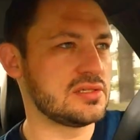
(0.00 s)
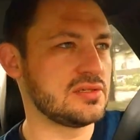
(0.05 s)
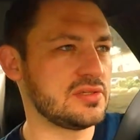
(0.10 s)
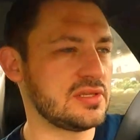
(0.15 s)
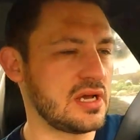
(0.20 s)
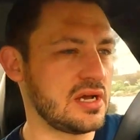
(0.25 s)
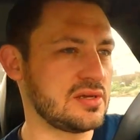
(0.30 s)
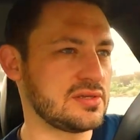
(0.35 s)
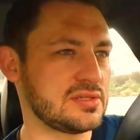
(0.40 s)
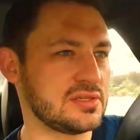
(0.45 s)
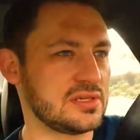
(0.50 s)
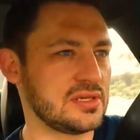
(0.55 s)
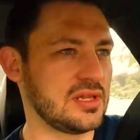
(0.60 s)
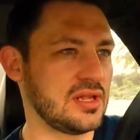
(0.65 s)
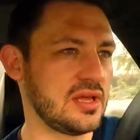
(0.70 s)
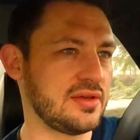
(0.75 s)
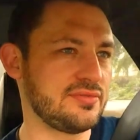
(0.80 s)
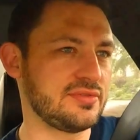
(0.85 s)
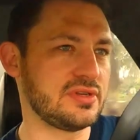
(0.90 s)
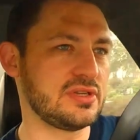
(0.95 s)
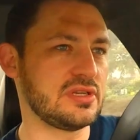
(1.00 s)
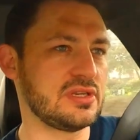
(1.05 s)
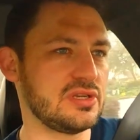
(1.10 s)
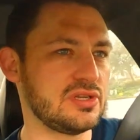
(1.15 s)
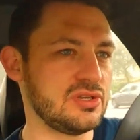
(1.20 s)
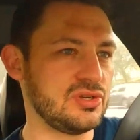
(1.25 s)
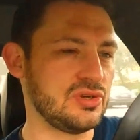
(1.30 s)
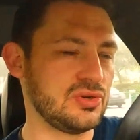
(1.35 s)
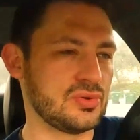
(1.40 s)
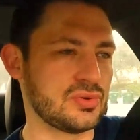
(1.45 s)
2011
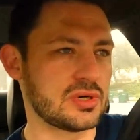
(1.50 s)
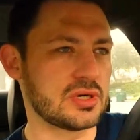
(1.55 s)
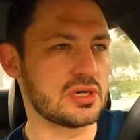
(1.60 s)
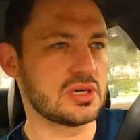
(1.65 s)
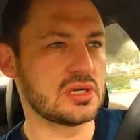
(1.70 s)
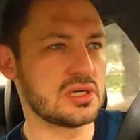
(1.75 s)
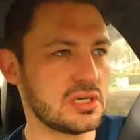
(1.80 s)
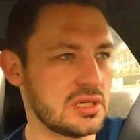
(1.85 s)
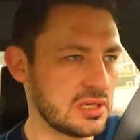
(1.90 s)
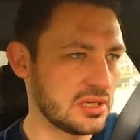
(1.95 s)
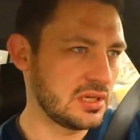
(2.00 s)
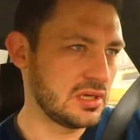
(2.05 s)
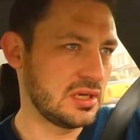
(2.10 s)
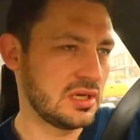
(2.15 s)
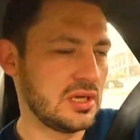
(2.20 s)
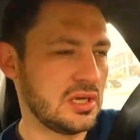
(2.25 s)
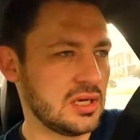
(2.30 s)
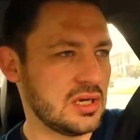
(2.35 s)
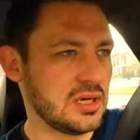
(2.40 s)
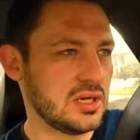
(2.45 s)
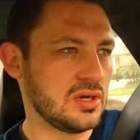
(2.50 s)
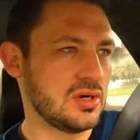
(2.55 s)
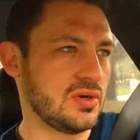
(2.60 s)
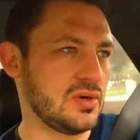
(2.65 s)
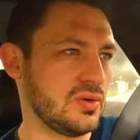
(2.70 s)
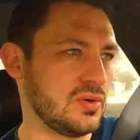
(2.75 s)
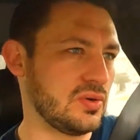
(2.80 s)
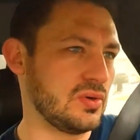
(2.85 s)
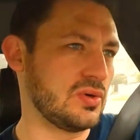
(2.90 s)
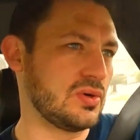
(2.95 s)
and newer,
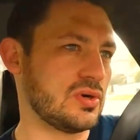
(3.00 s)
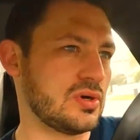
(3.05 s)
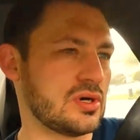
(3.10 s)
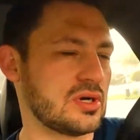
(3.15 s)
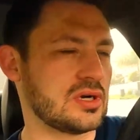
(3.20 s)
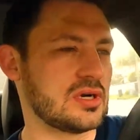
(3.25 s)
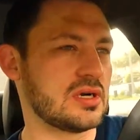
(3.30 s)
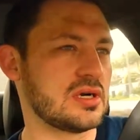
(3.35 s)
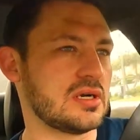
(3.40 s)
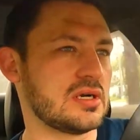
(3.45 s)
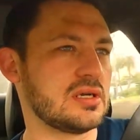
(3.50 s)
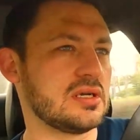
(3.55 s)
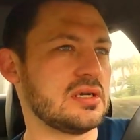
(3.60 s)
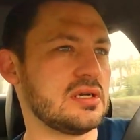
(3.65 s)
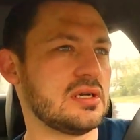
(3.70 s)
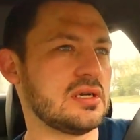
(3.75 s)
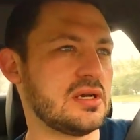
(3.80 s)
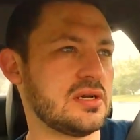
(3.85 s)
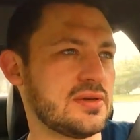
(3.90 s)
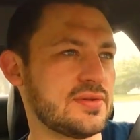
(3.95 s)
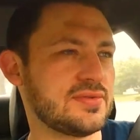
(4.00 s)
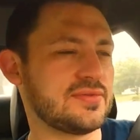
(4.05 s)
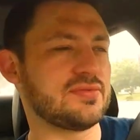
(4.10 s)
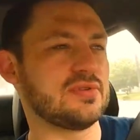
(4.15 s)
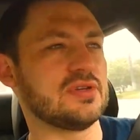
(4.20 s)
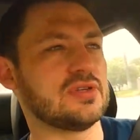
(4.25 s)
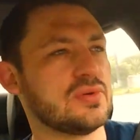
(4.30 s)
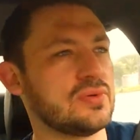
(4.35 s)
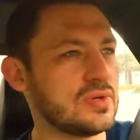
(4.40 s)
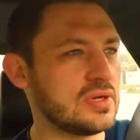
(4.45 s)
or a
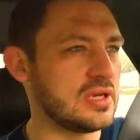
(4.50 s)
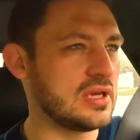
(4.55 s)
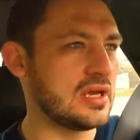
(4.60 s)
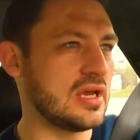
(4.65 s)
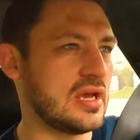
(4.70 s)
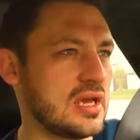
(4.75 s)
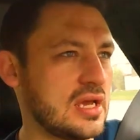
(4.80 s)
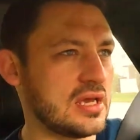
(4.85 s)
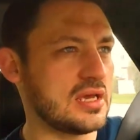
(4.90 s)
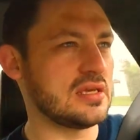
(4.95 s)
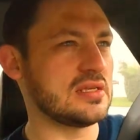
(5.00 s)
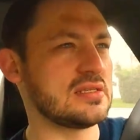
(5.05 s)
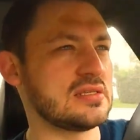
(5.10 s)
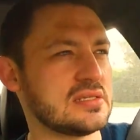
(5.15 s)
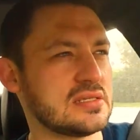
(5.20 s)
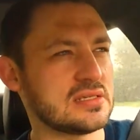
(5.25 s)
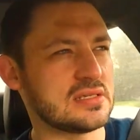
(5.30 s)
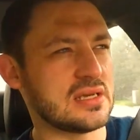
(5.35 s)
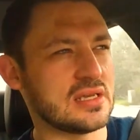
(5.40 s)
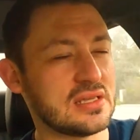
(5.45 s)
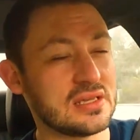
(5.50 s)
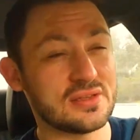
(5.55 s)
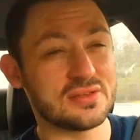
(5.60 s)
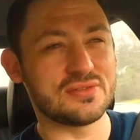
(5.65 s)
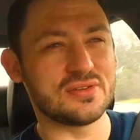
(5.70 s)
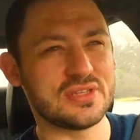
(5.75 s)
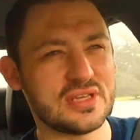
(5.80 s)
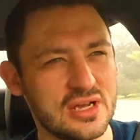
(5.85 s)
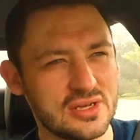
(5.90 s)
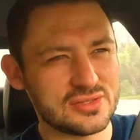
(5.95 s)
328, I
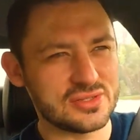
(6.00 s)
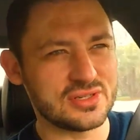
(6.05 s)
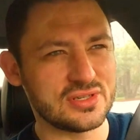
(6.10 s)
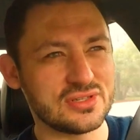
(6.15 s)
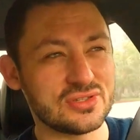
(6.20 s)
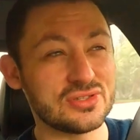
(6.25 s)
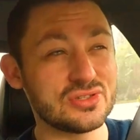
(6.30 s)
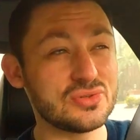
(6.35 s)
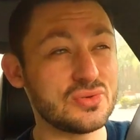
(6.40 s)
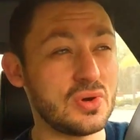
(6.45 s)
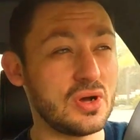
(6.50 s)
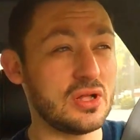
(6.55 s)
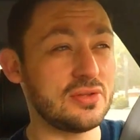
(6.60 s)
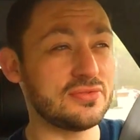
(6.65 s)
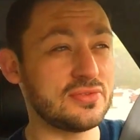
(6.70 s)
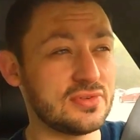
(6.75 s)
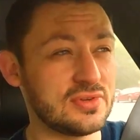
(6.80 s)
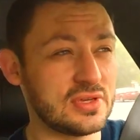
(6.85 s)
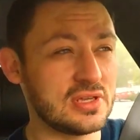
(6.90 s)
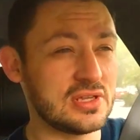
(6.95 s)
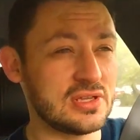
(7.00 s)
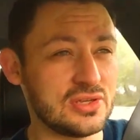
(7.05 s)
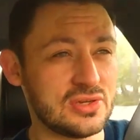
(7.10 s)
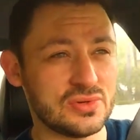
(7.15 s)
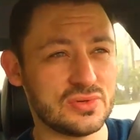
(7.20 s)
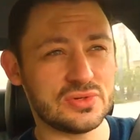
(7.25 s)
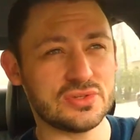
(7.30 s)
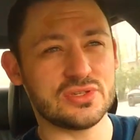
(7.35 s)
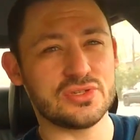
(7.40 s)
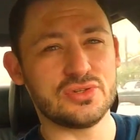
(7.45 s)
think 2012 and
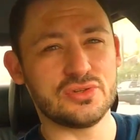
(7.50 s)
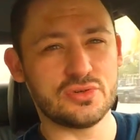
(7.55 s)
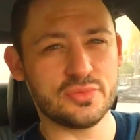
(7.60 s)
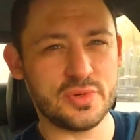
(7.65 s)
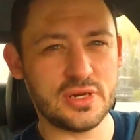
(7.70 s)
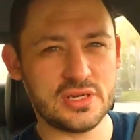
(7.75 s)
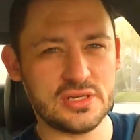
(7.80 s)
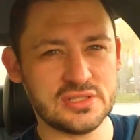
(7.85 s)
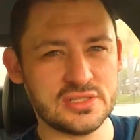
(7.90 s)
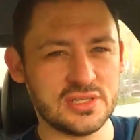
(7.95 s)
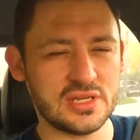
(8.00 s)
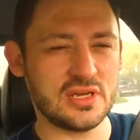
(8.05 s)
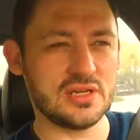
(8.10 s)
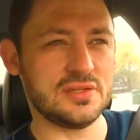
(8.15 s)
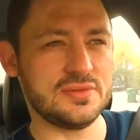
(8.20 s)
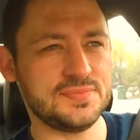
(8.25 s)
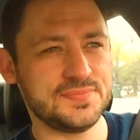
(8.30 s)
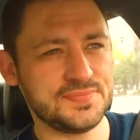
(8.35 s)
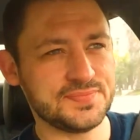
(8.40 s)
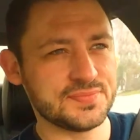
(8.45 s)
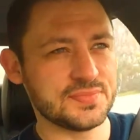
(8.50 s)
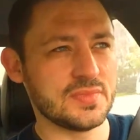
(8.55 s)
newer, the newer body style,